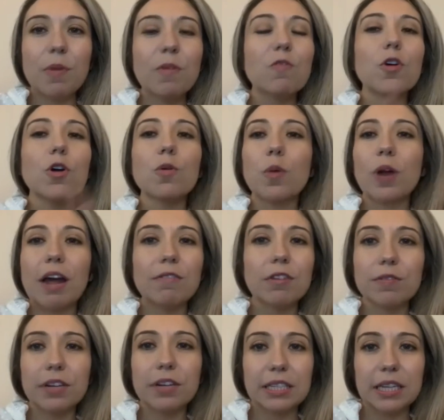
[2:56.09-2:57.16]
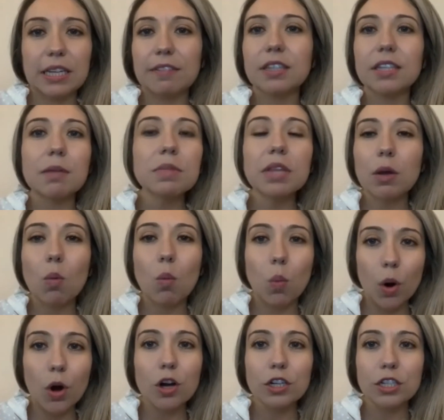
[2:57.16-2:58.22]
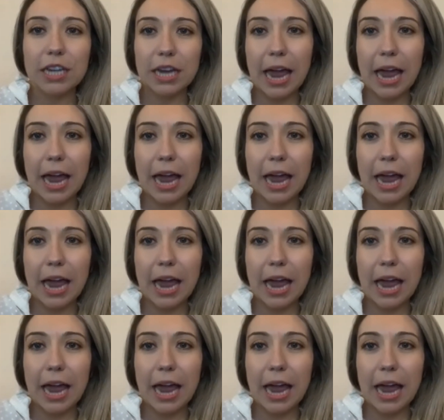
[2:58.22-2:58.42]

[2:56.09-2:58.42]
for whatever reason, if something were to